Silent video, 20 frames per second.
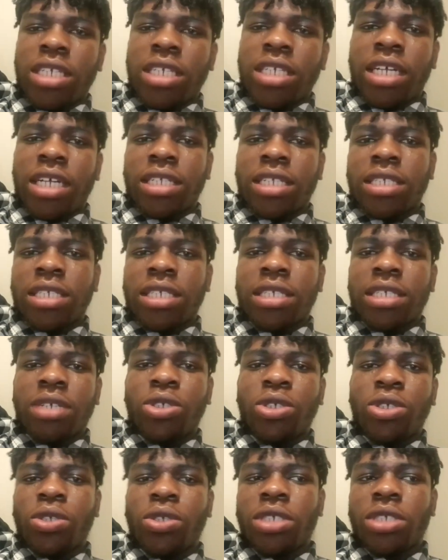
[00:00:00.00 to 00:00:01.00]
at
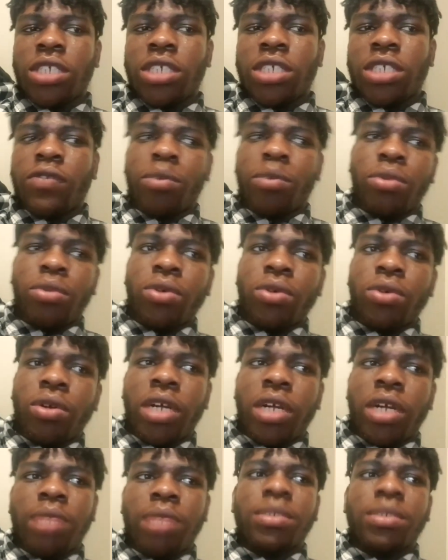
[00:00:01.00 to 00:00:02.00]
churches for
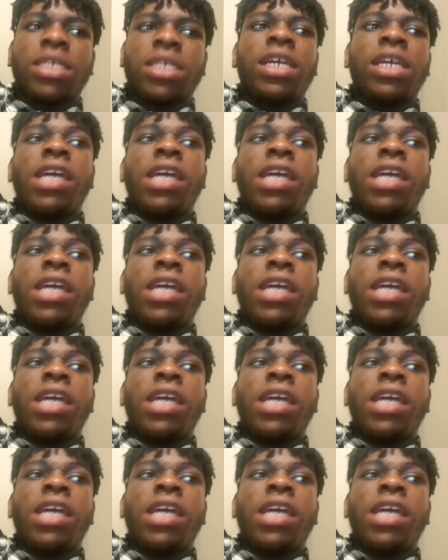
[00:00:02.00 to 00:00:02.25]
programs,